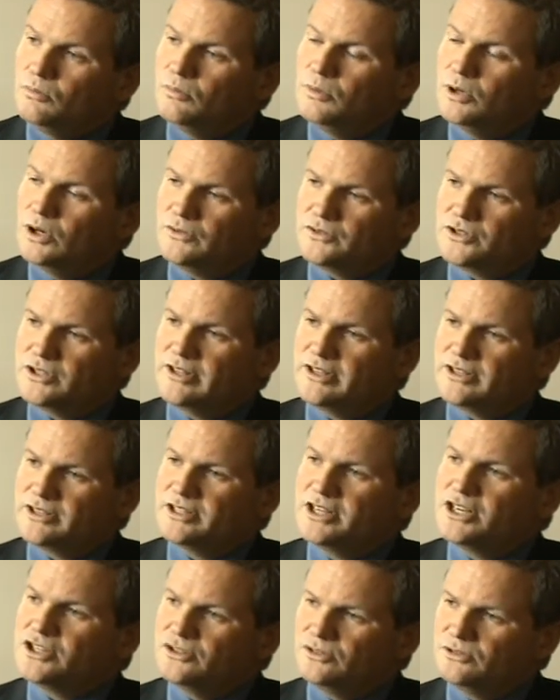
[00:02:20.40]
Well, obviously there's
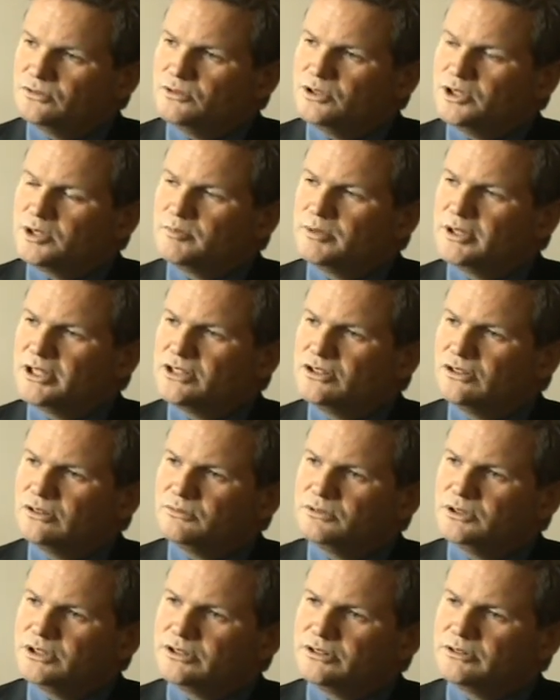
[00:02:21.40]
additional work, but it's
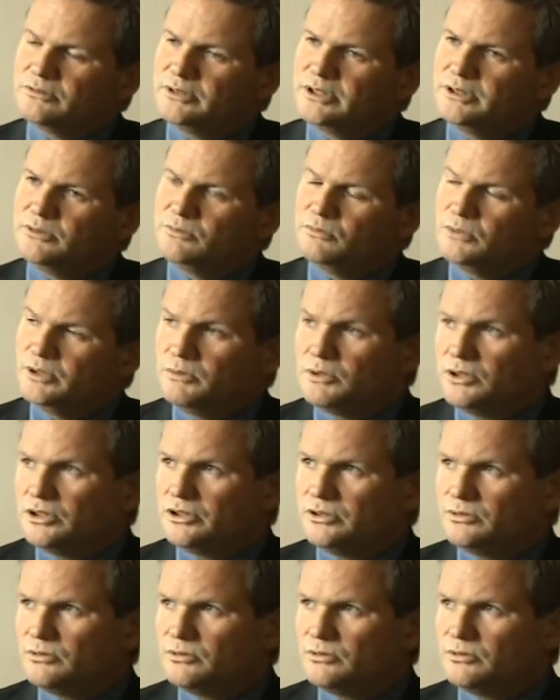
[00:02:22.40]
not work that we wouldn't